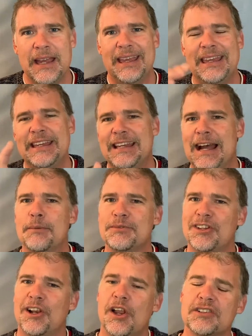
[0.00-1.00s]
he comes
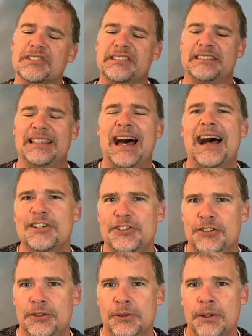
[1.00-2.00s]
alongside
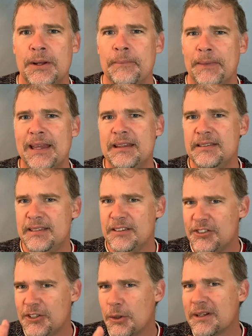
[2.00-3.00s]
you and he says,
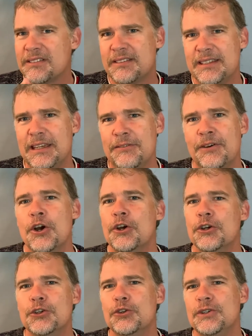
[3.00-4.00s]
you know what, Steve,
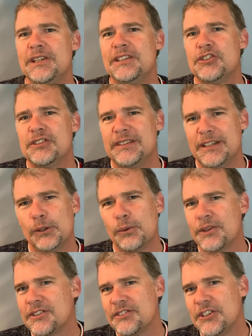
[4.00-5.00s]
you need to deal
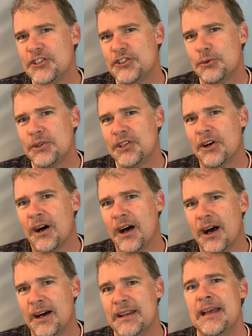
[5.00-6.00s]
with this issue in your
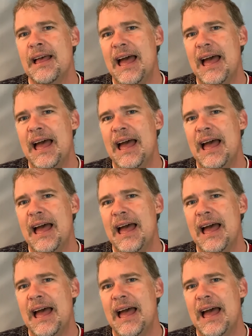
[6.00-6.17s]
heart.